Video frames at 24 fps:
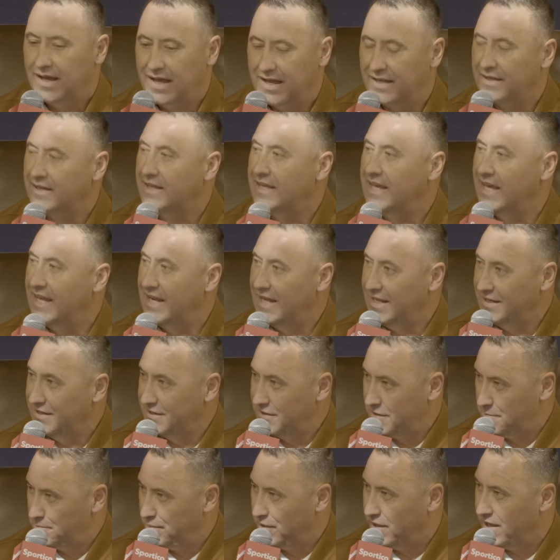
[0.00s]
And get into
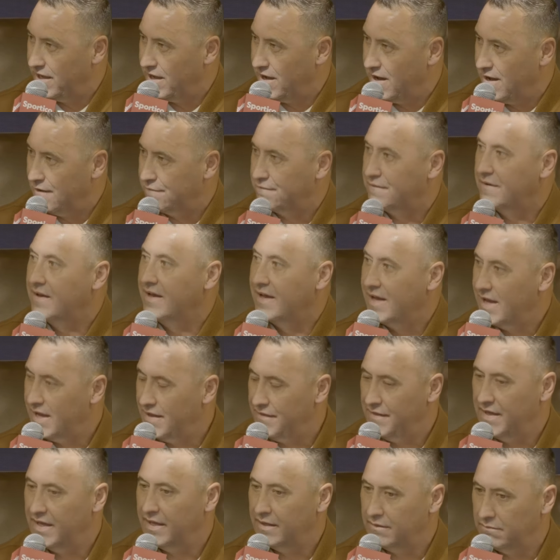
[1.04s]
the playoff,
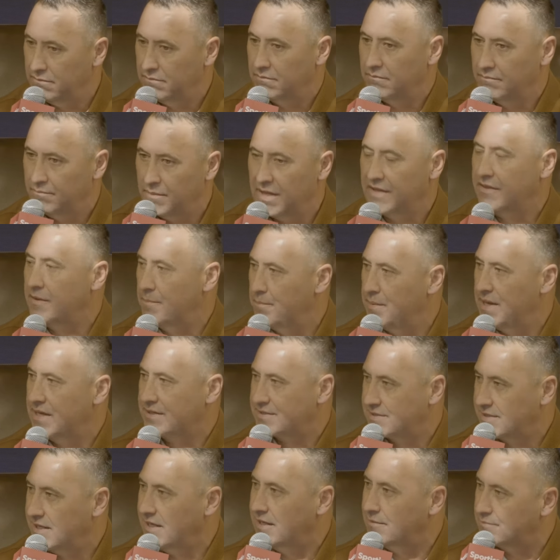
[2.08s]
and then may the
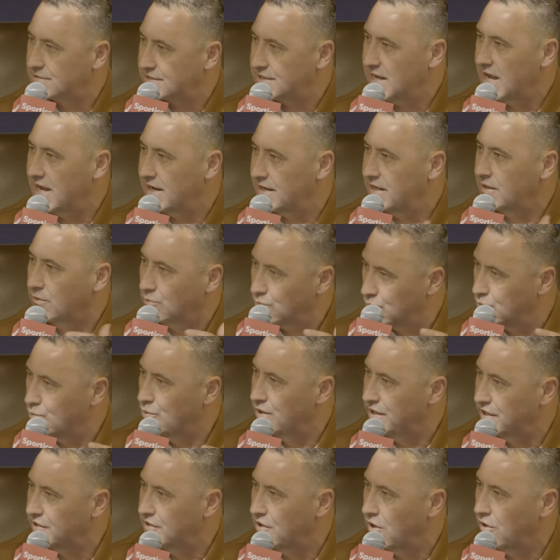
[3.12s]
best team standing
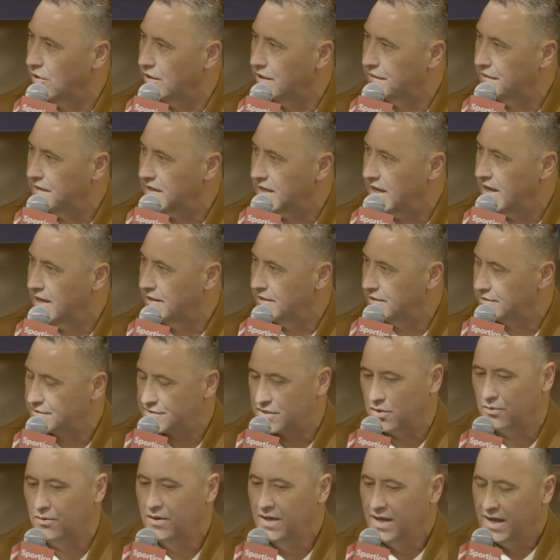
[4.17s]
win it all in the end. And
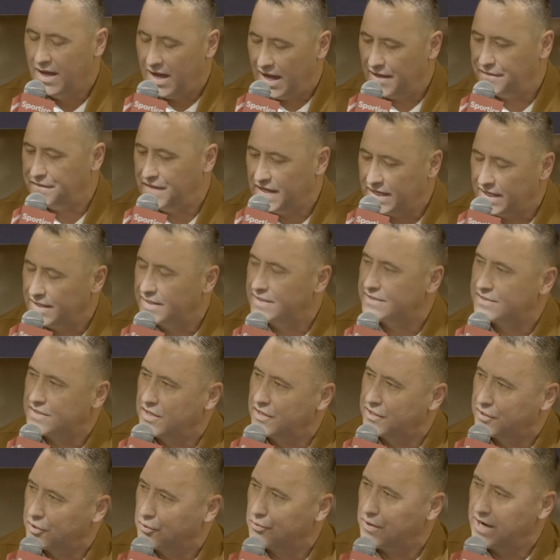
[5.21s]
so I think it is going
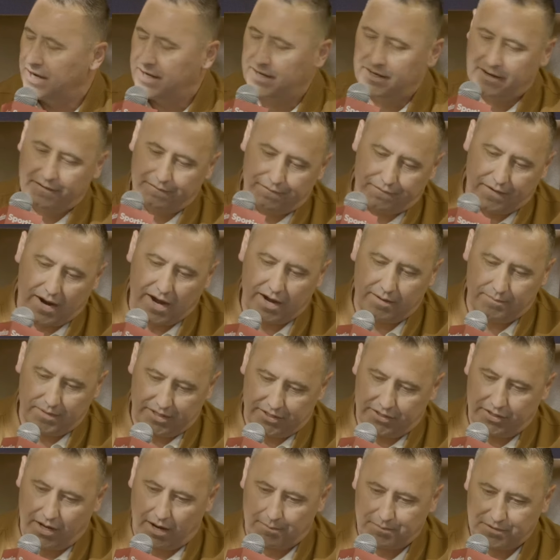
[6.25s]
to create an environment
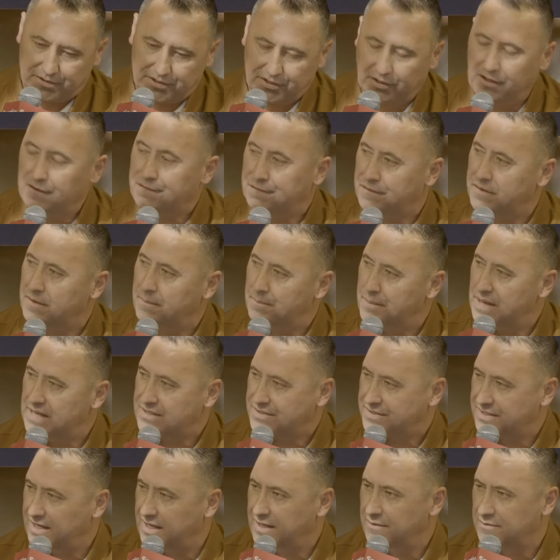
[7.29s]
and opportunity for the
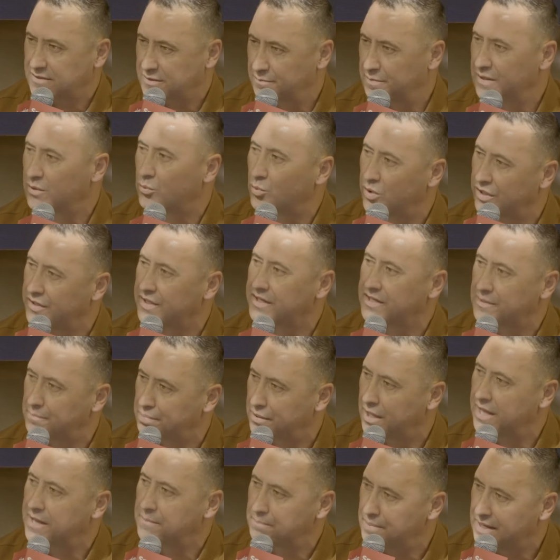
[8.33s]
best teams to be willing to
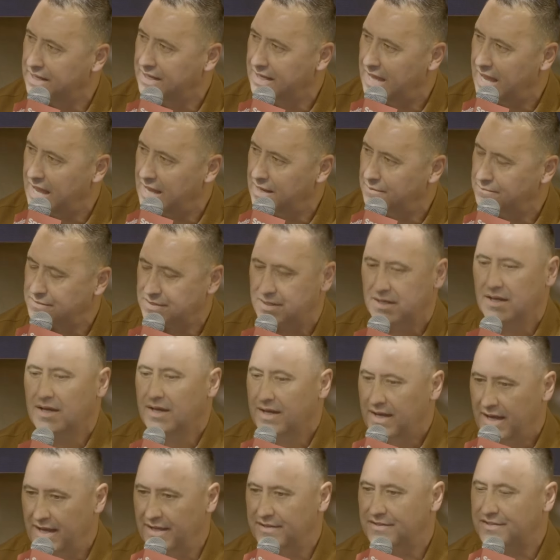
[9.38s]
play big games
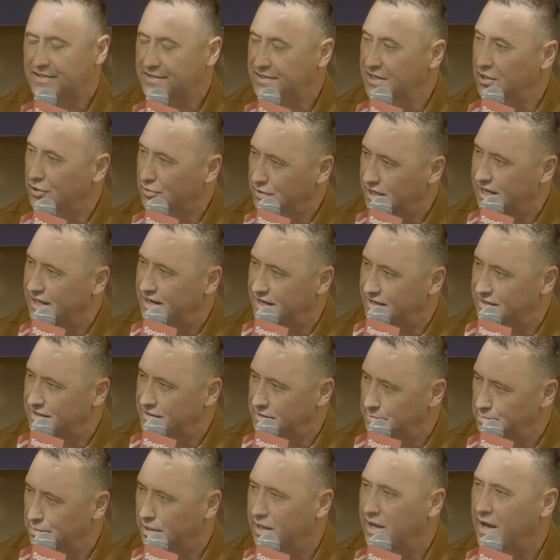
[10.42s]
and still get into
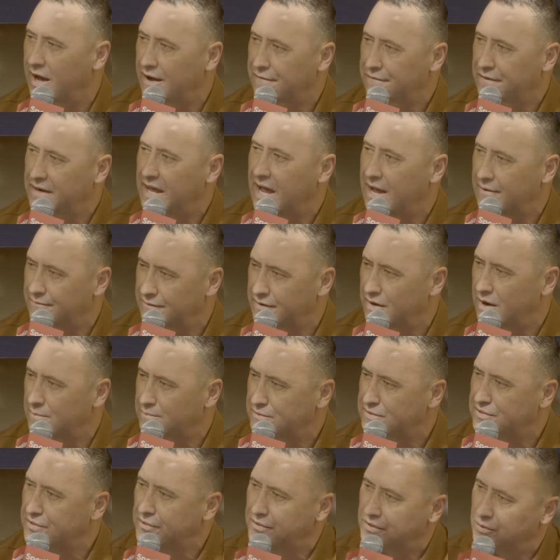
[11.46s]
the playoff and have an
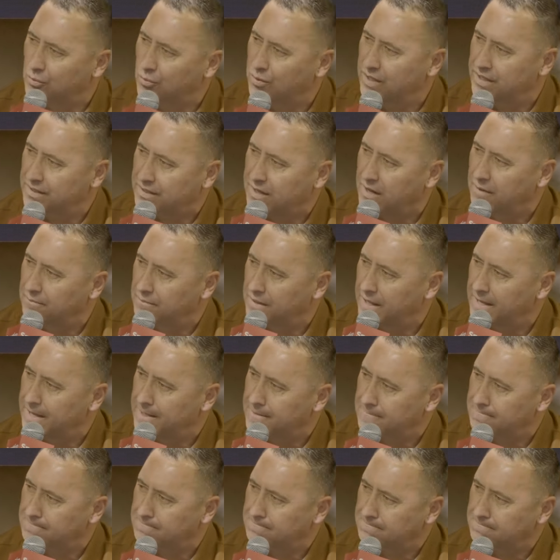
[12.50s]
opportunity to win come late.